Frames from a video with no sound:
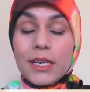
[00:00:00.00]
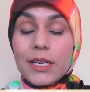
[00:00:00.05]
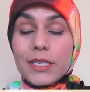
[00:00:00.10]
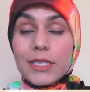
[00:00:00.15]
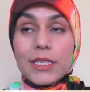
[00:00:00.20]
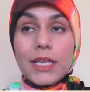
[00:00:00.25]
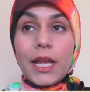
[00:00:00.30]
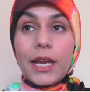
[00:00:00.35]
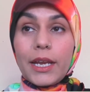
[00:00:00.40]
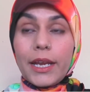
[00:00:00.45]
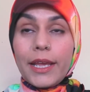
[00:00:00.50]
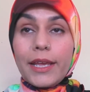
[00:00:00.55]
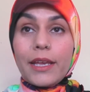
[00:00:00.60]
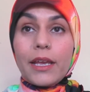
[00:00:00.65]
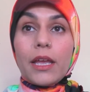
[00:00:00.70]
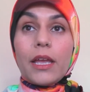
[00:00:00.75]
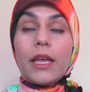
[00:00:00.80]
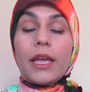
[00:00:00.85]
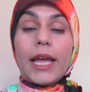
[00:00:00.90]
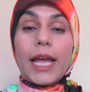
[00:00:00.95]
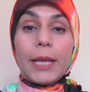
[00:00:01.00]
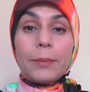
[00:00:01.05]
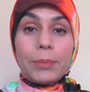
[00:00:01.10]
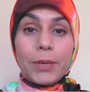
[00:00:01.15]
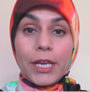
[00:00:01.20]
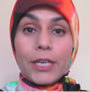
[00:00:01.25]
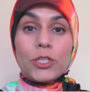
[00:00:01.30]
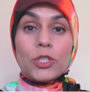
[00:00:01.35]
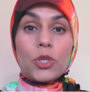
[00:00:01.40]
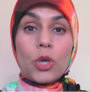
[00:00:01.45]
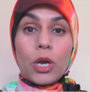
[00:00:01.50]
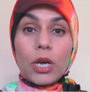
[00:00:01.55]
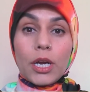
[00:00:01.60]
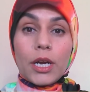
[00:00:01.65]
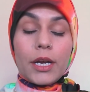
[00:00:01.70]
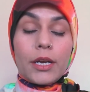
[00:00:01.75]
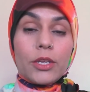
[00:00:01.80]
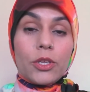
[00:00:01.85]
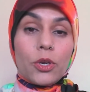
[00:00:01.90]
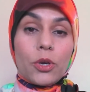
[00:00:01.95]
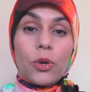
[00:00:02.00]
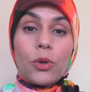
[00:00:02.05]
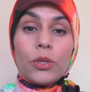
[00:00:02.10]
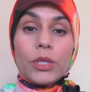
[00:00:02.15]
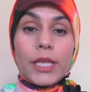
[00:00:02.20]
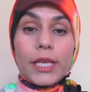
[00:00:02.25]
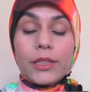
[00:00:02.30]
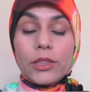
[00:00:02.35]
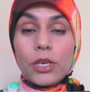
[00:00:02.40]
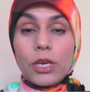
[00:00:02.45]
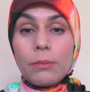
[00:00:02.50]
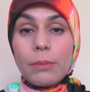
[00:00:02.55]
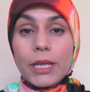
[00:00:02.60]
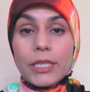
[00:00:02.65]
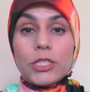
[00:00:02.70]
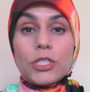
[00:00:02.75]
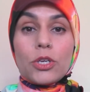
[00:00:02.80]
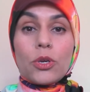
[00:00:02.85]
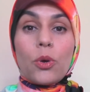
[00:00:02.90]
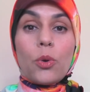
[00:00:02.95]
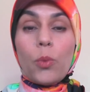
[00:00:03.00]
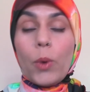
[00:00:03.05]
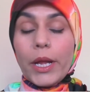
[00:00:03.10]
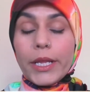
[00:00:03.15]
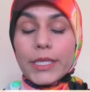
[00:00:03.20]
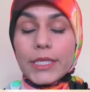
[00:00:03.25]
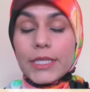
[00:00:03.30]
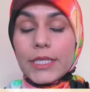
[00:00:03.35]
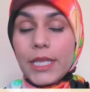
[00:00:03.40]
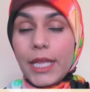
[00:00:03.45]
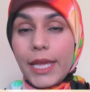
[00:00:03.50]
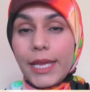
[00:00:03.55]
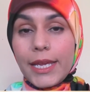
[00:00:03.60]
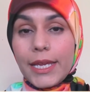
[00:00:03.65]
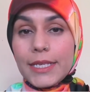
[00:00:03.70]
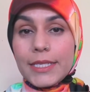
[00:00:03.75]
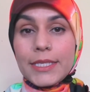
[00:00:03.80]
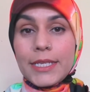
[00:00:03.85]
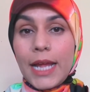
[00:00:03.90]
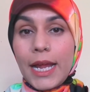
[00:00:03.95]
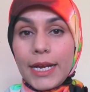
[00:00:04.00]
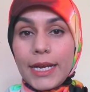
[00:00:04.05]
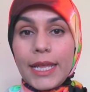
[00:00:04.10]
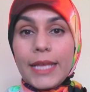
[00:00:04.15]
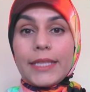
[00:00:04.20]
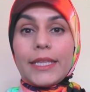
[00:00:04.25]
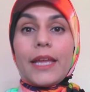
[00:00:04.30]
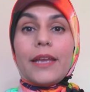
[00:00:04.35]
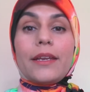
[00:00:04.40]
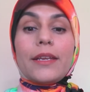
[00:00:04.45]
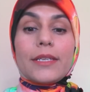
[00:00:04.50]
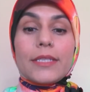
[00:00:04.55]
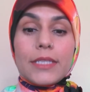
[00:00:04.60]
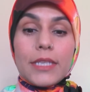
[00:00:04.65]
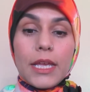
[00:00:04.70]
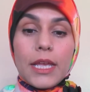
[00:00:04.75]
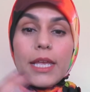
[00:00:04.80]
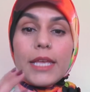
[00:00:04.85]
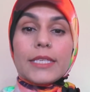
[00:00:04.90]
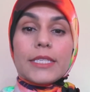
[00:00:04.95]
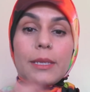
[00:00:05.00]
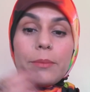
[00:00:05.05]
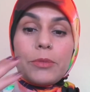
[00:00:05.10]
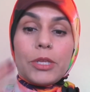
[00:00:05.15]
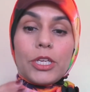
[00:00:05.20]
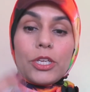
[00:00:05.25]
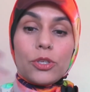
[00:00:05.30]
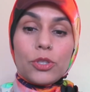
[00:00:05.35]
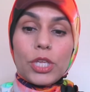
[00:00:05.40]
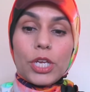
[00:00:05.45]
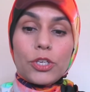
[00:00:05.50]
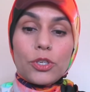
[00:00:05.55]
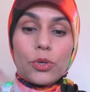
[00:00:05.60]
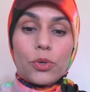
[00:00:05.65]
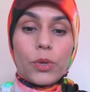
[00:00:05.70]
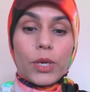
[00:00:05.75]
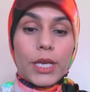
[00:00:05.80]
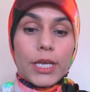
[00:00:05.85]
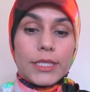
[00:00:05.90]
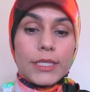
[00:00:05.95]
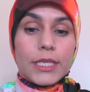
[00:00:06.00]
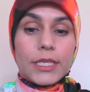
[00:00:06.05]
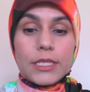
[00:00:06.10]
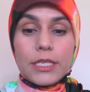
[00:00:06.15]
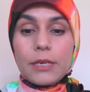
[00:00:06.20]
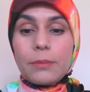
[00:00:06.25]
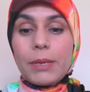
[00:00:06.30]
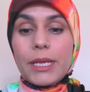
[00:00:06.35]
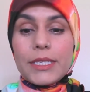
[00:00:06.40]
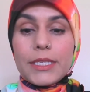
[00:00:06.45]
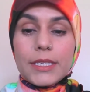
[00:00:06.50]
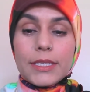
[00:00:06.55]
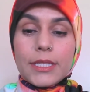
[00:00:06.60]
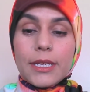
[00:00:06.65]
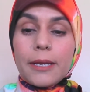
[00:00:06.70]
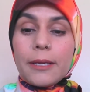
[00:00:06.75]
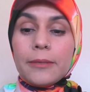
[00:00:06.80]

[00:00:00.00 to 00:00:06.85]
It's not like I played soccer, like 3 months ago once. Like, it's not like that. It's something that you're doing consistent basis.